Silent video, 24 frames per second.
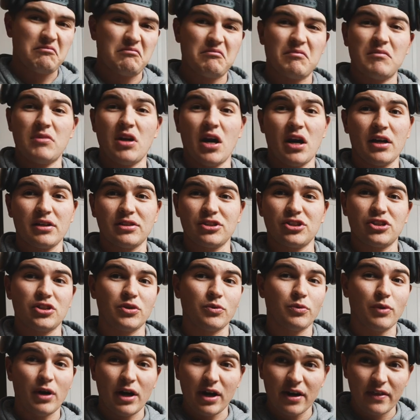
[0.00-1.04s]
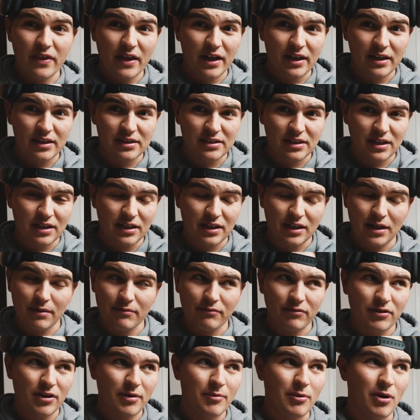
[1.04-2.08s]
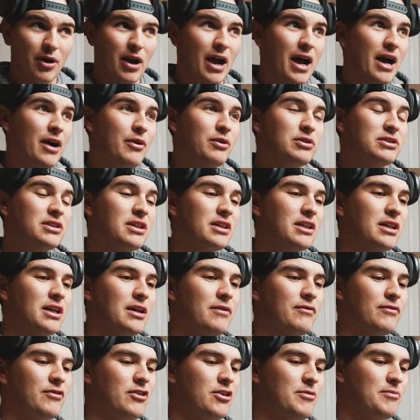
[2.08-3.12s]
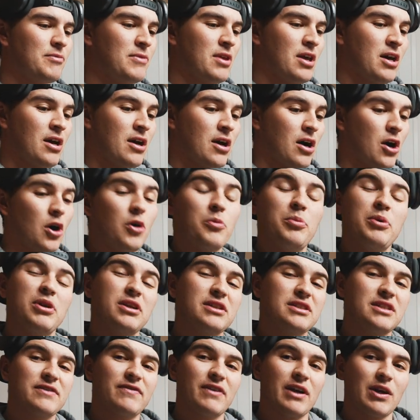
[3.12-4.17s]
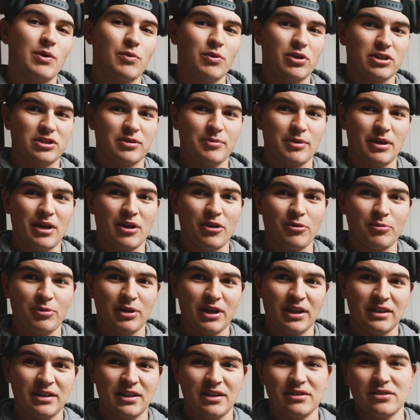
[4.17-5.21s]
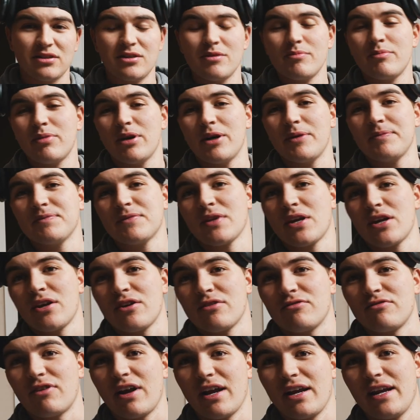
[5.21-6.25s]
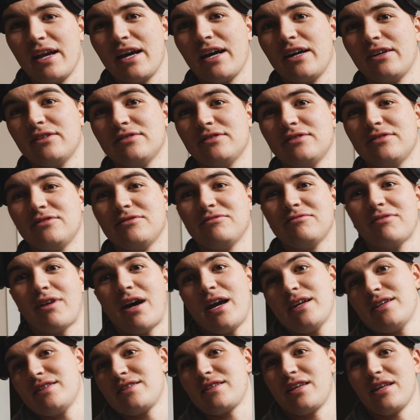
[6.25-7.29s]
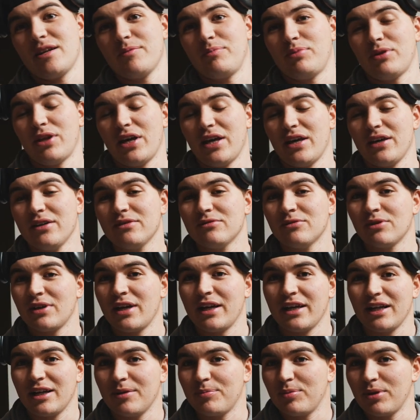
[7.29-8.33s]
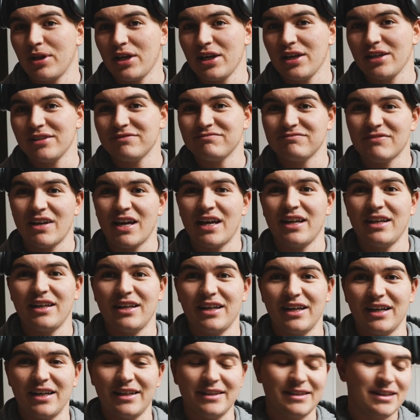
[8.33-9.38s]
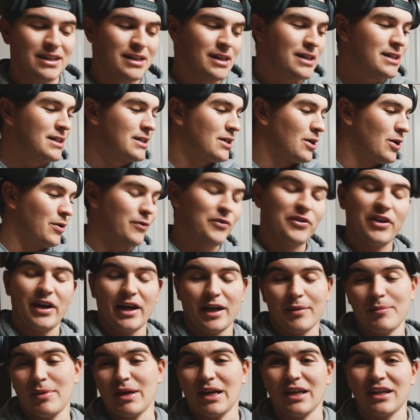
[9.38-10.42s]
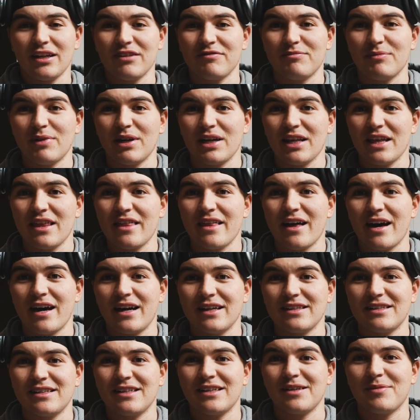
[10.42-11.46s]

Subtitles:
Not sure where that is going to come from or how it's going to come from. Hoping to see if I can work something out with Black Desert, but right now I just get to play it when I get to play it, and hopefully I can make enough money that